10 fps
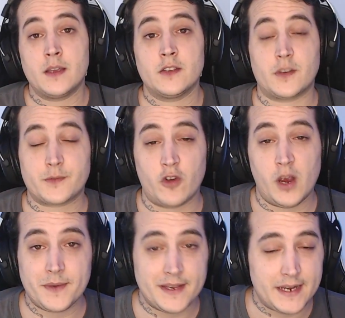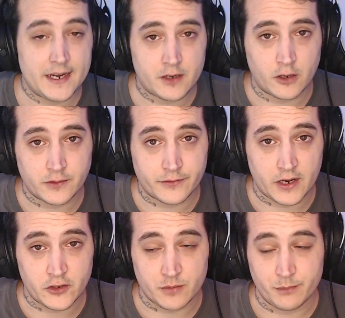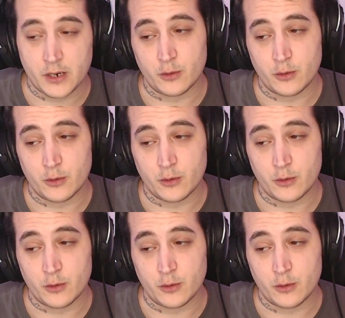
Subscribe, hit the notification bell,